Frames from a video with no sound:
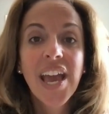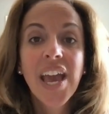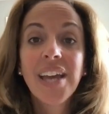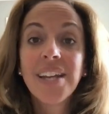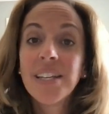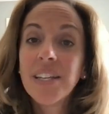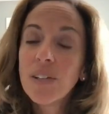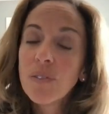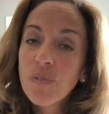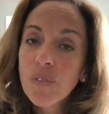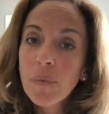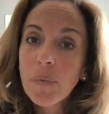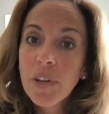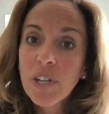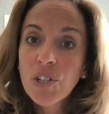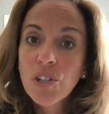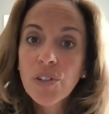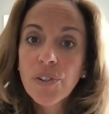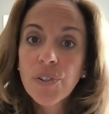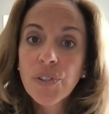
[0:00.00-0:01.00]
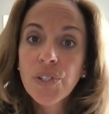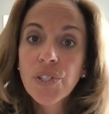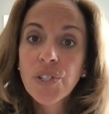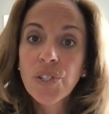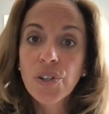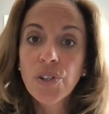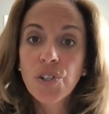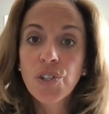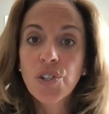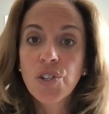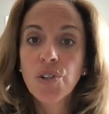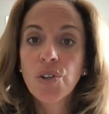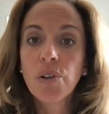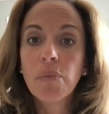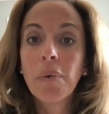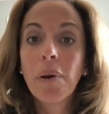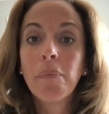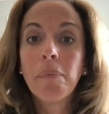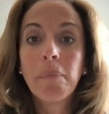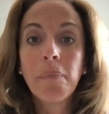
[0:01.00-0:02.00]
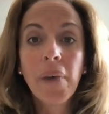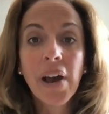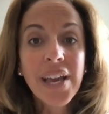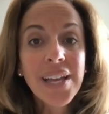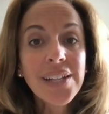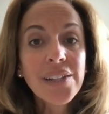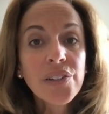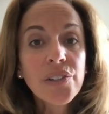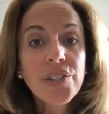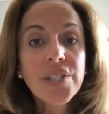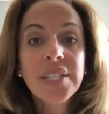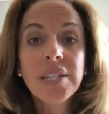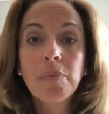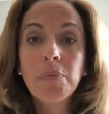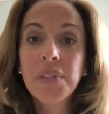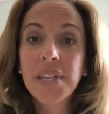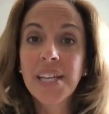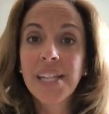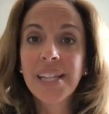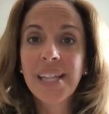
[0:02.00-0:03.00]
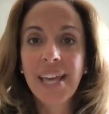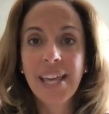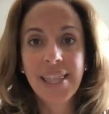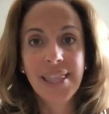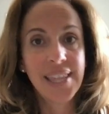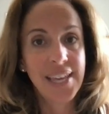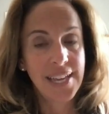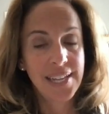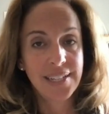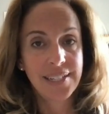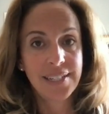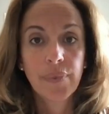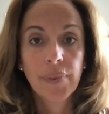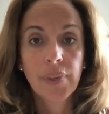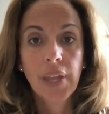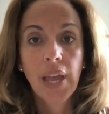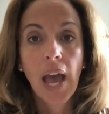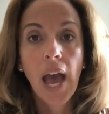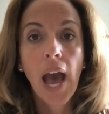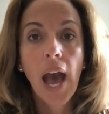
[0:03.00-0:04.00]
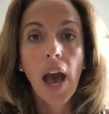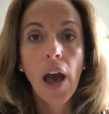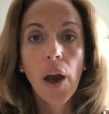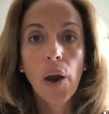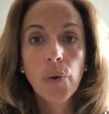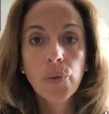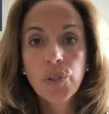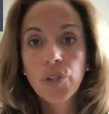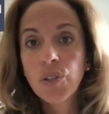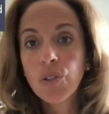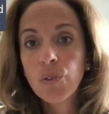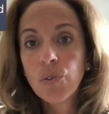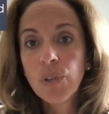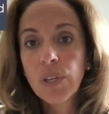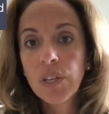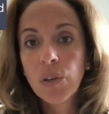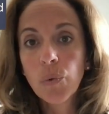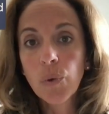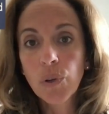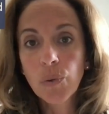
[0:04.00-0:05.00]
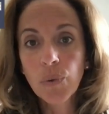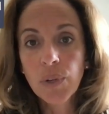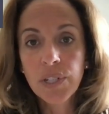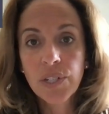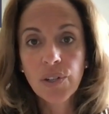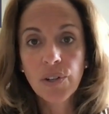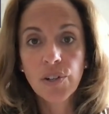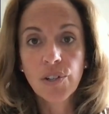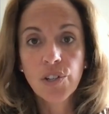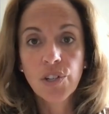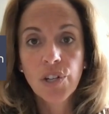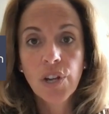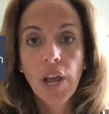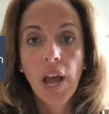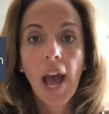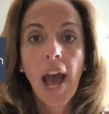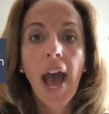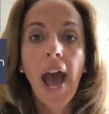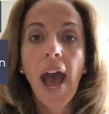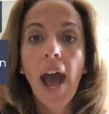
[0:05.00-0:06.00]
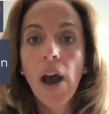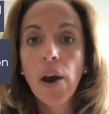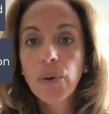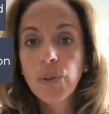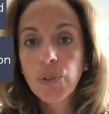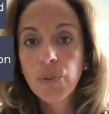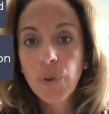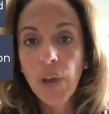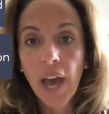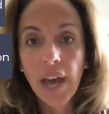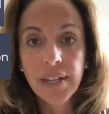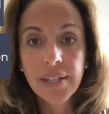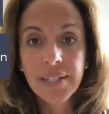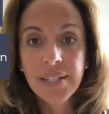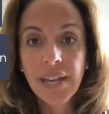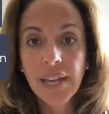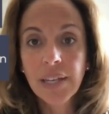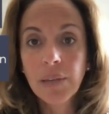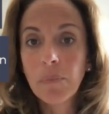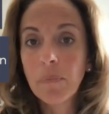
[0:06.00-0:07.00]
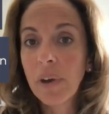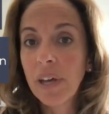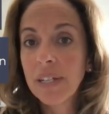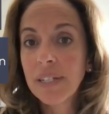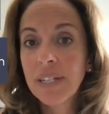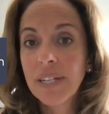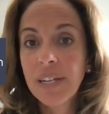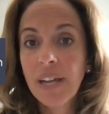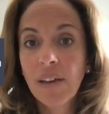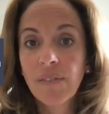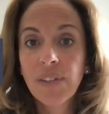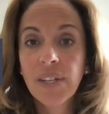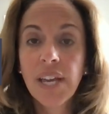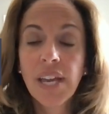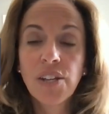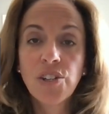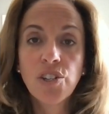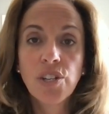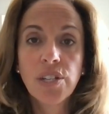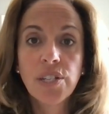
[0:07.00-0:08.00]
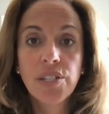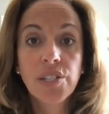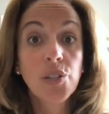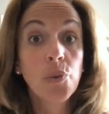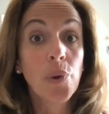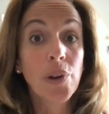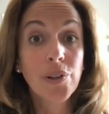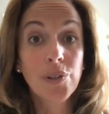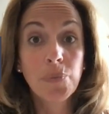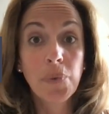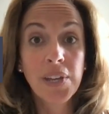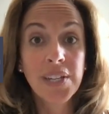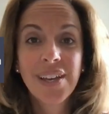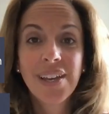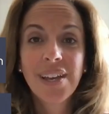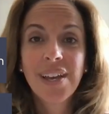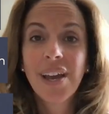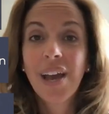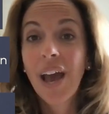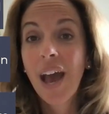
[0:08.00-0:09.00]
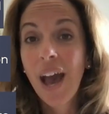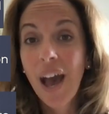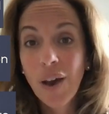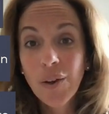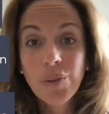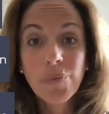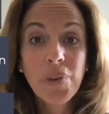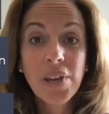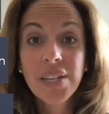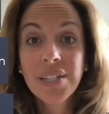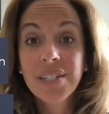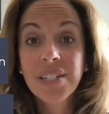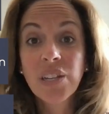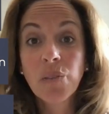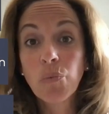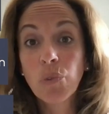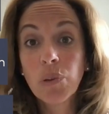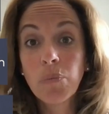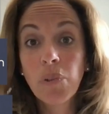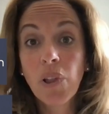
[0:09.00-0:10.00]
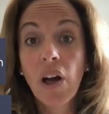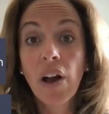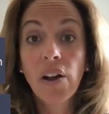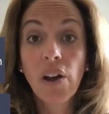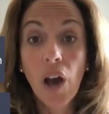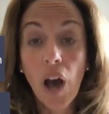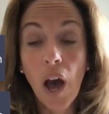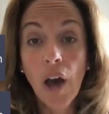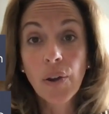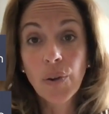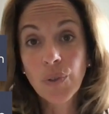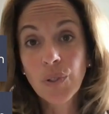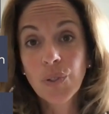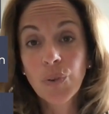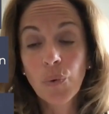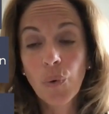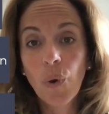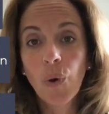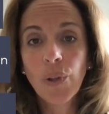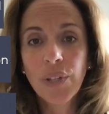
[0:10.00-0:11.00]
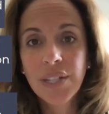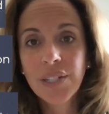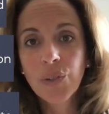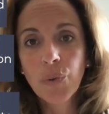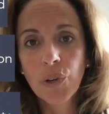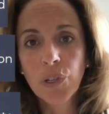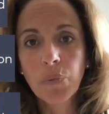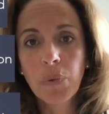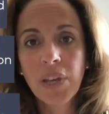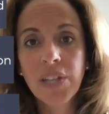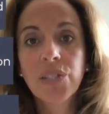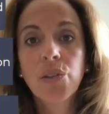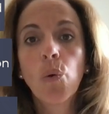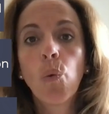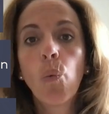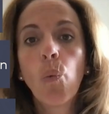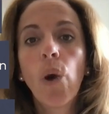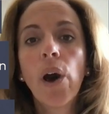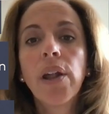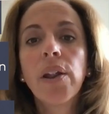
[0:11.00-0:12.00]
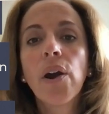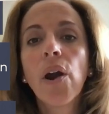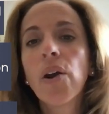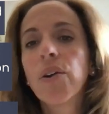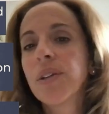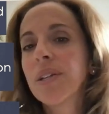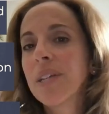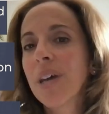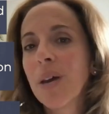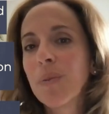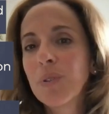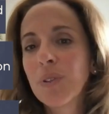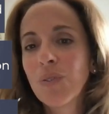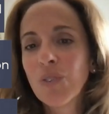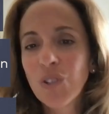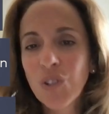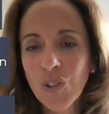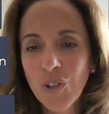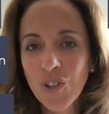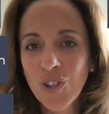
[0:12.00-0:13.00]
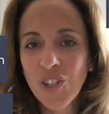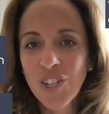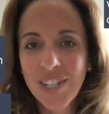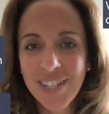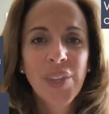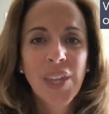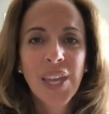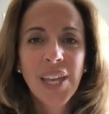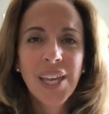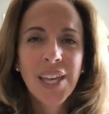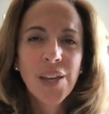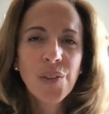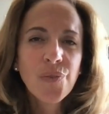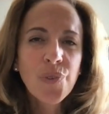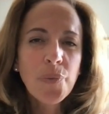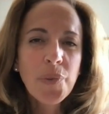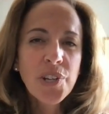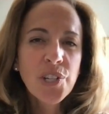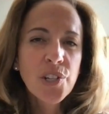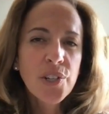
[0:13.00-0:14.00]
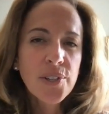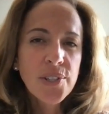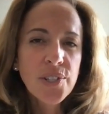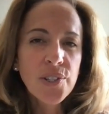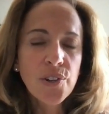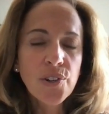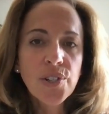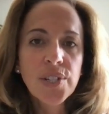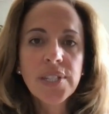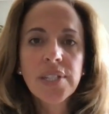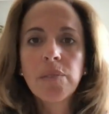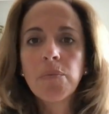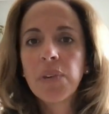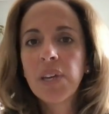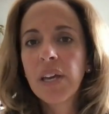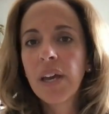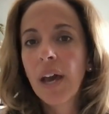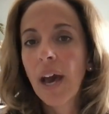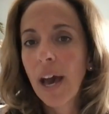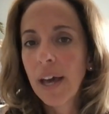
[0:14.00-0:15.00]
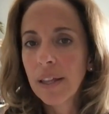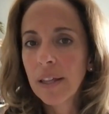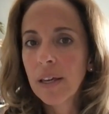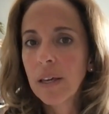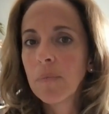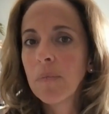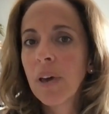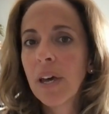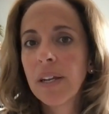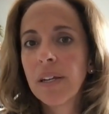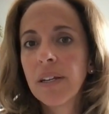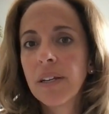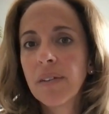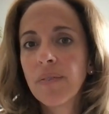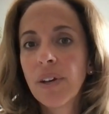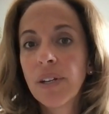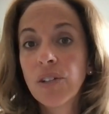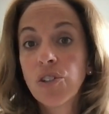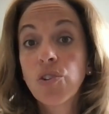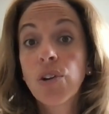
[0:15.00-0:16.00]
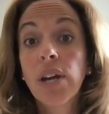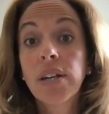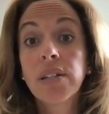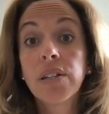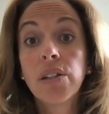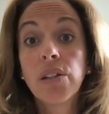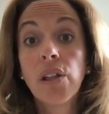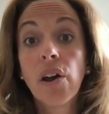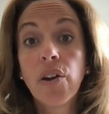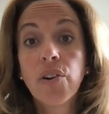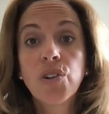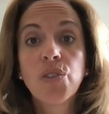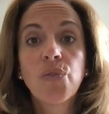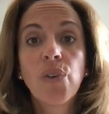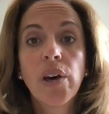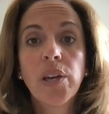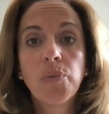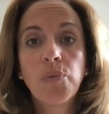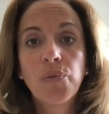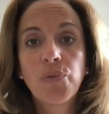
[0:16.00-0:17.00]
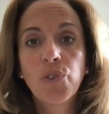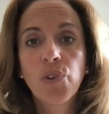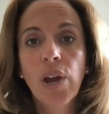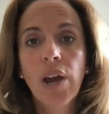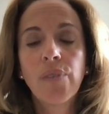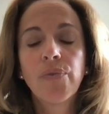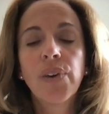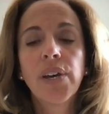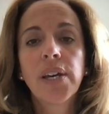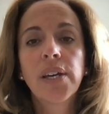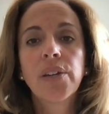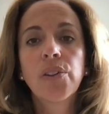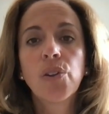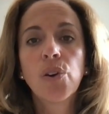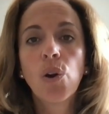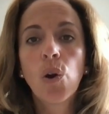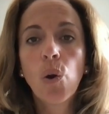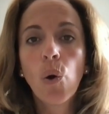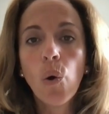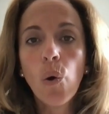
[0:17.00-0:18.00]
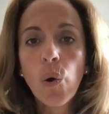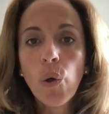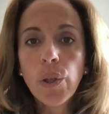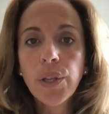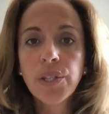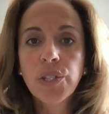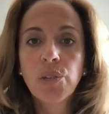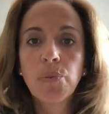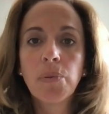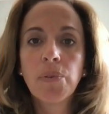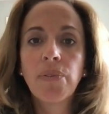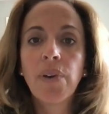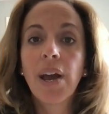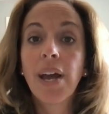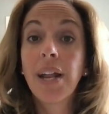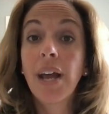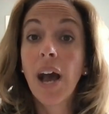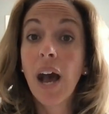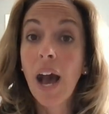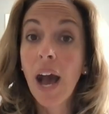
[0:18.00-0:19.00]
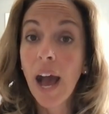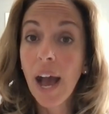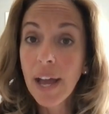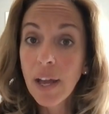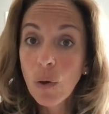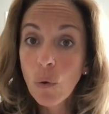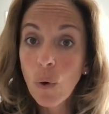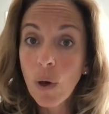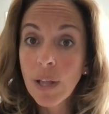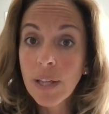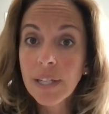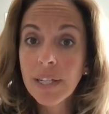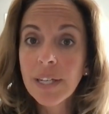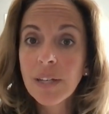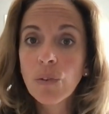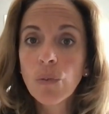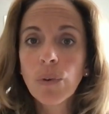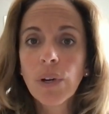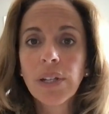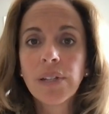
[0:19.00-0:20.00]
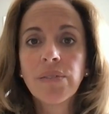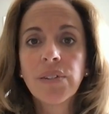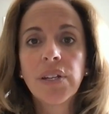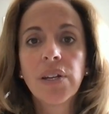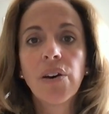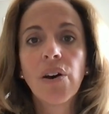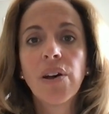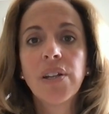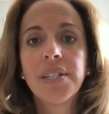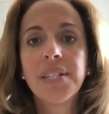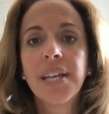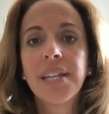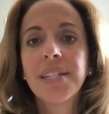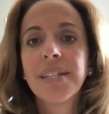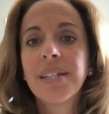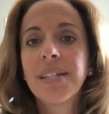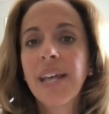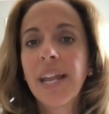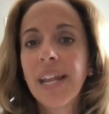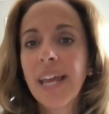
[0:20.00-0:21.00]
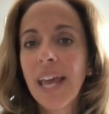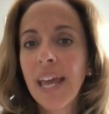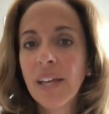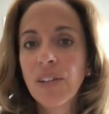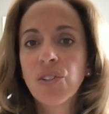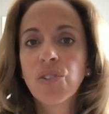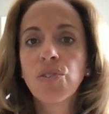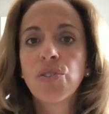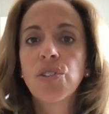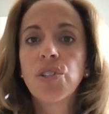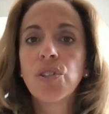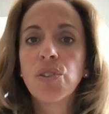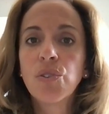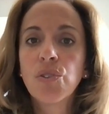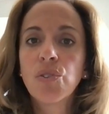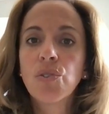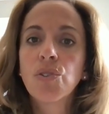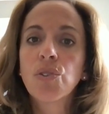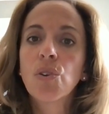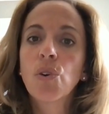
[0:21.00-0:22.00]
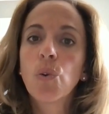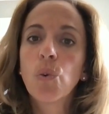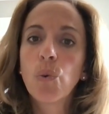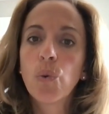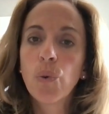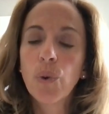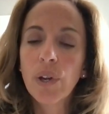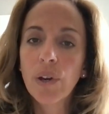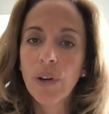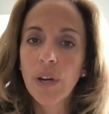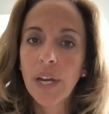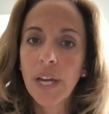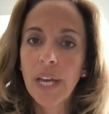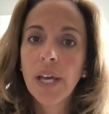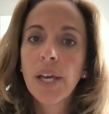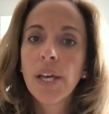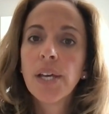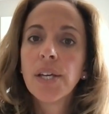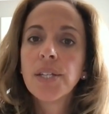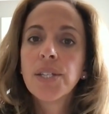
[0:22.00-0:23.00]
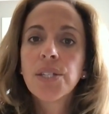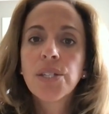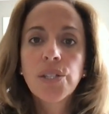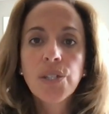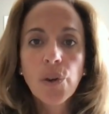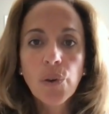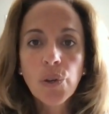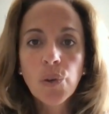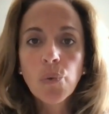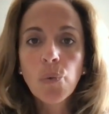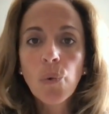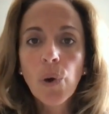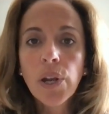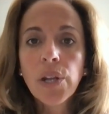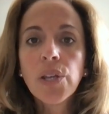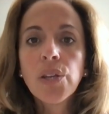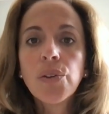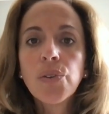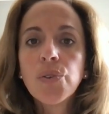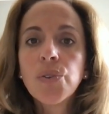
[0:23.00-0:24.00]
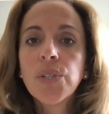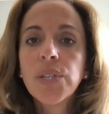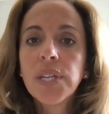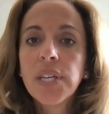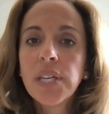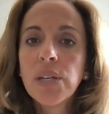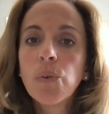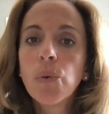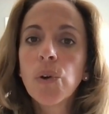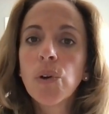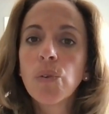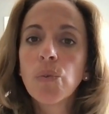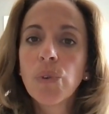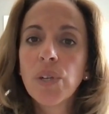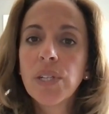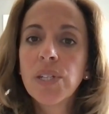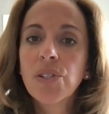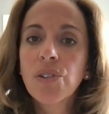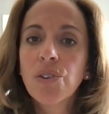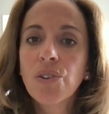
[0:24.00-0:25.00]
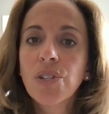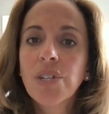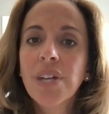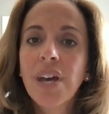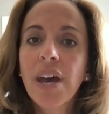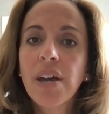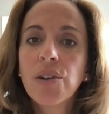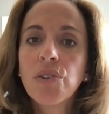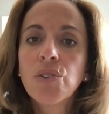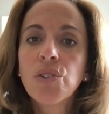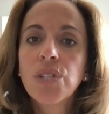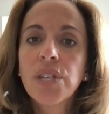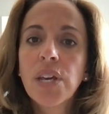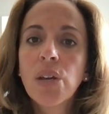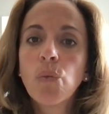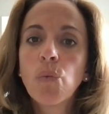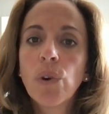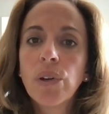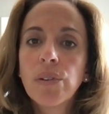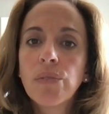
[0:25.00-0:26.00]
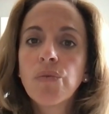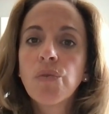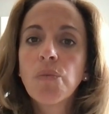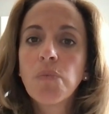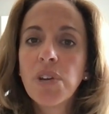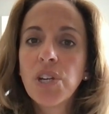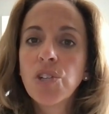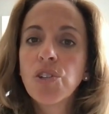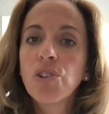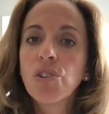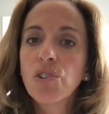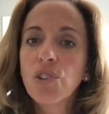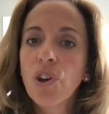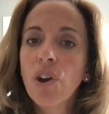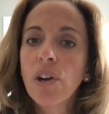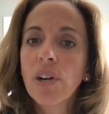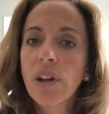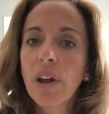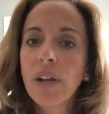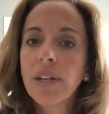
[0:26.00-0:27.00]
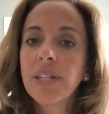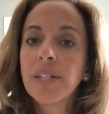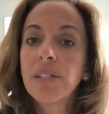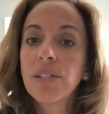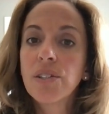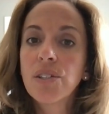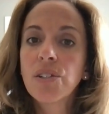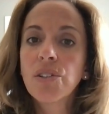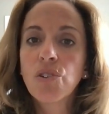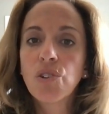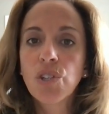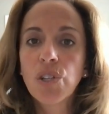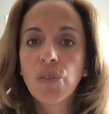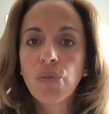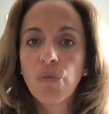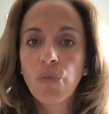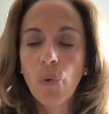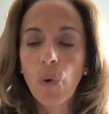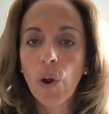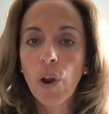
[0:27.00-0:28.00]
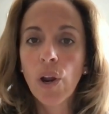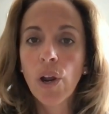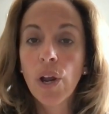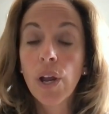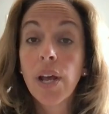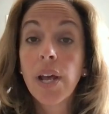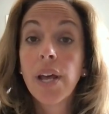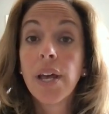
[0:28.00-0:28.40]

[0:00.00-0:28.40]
An informational search term might look something like this: how to do keyword research, how to add a second button to navigation in Squarespace, how to make a summary block auto scroll in Squarespace. What are the types of search intent? Informational searches can be highly competitive and attract a large volume of traffic. The goal is to provide high quality, relevant content that answers the user's query. So you want to use keyword research to understand what information your target audience is searching for.